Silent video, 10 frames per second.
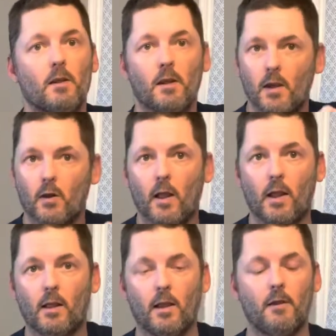Hear
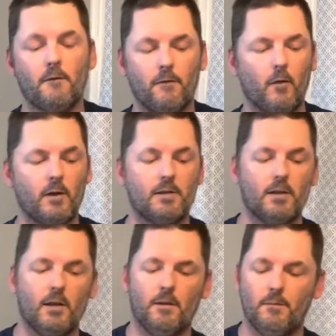that click? Fully
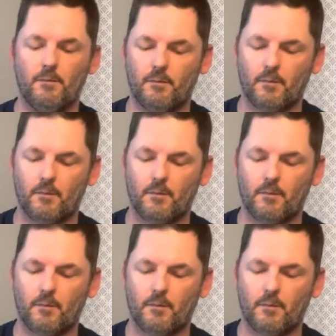seated.